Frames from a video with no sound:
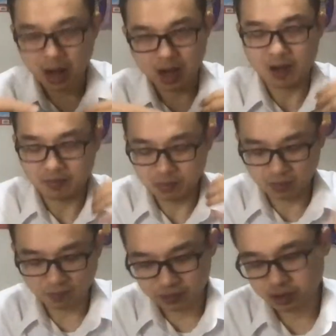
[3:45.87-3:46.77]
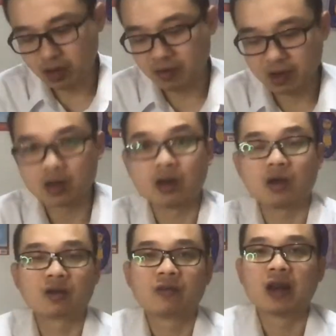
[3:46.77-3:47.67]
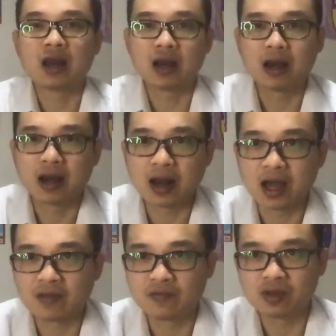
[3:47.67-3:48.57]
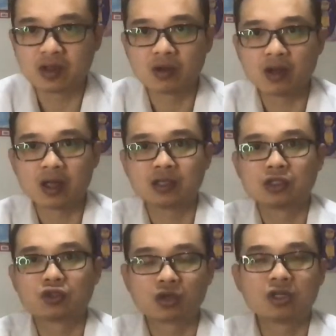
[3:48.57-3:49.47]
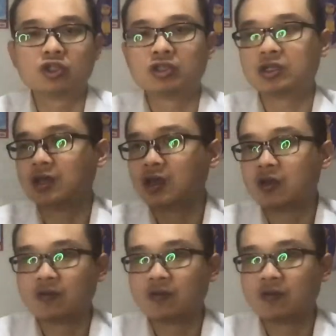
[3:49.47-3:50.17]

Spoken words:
I'm sharing a lot of live video and strategy